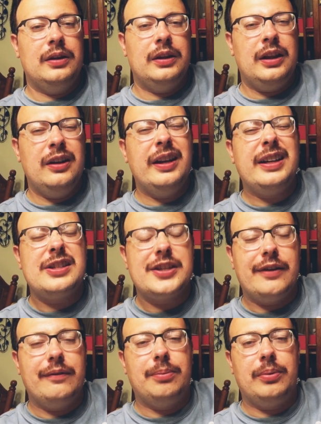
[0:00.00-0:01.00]
a
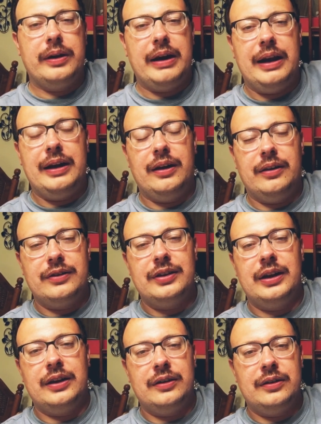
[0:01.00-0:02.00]
7.8 out of
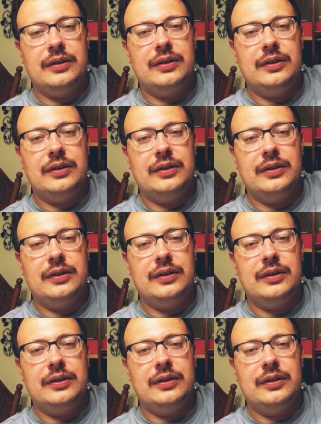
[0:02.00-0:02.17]
10.